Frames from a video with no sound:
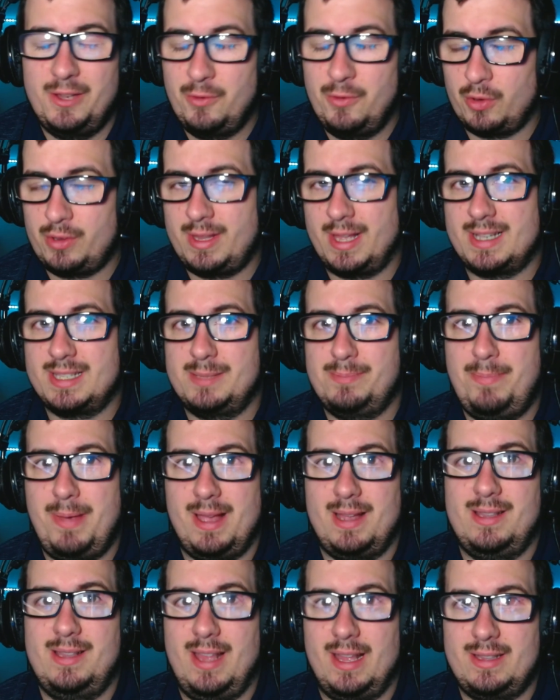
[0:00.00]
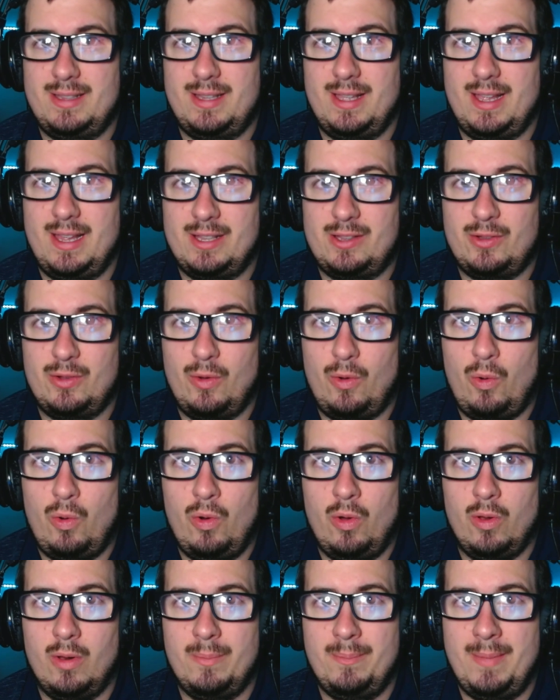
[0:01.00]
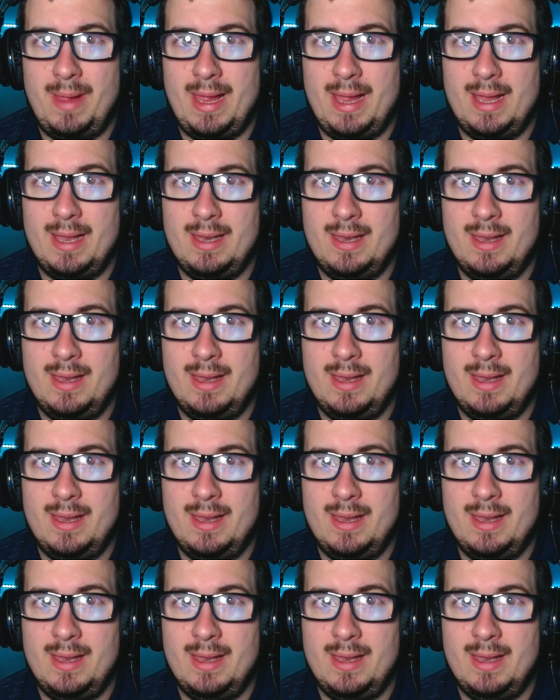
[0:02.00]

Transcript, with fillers: not expect that at all, man.